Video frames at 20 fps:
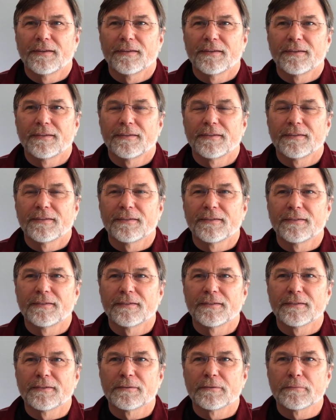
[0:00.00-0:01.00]

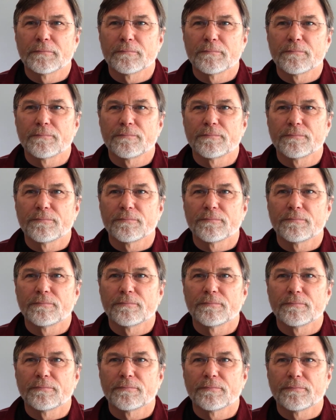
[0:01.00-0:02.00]

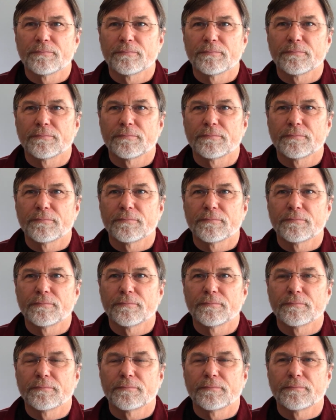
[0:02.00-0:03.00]

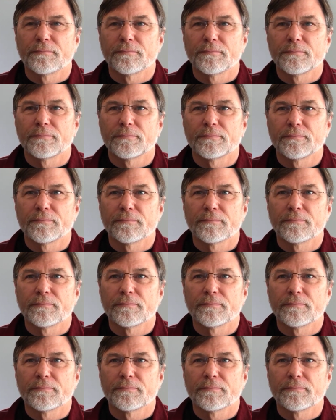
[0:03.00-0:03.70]
(silent)